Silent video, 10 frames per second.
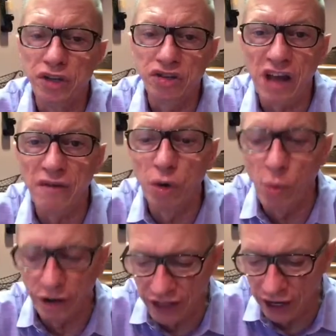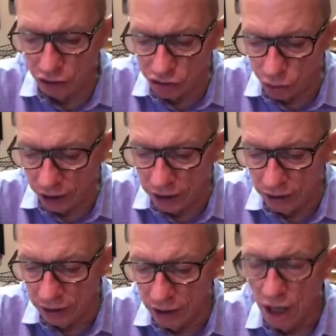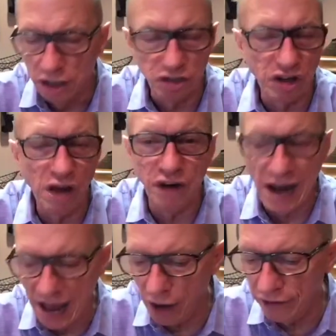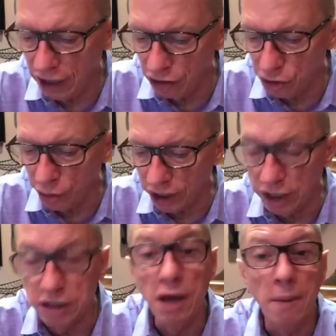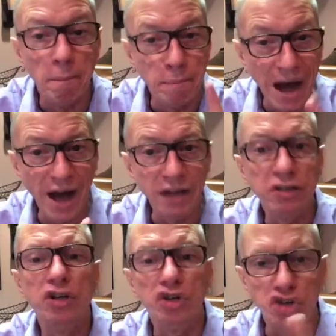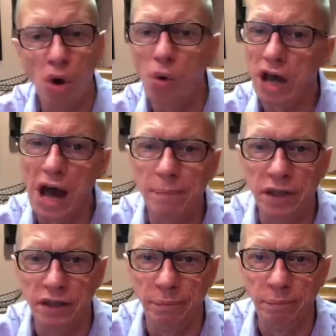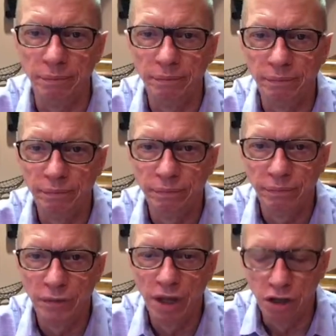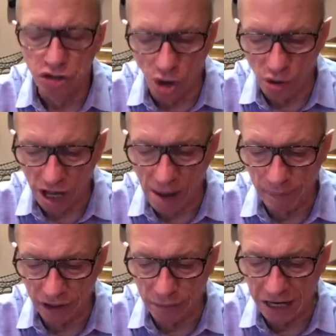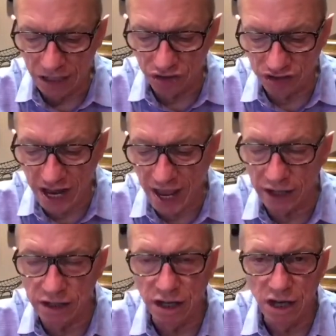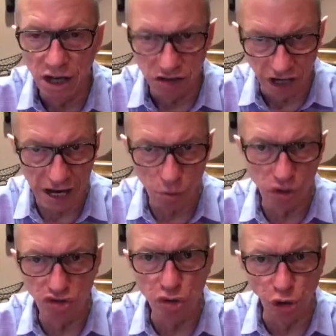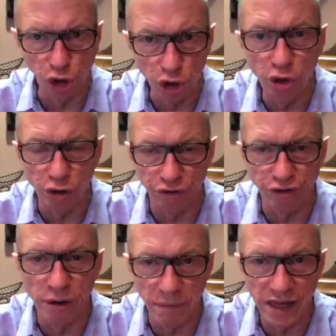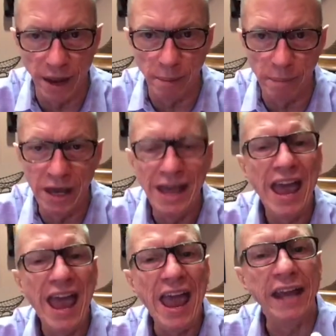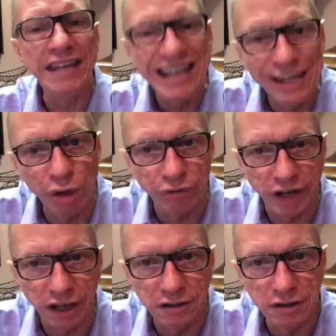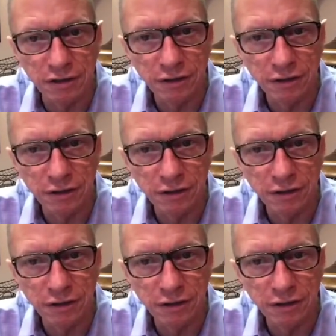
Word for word: discover what they are doing, discover how they are doing it, but don't copy them. Don't copy them. Instead, take what you learn from them and innovate.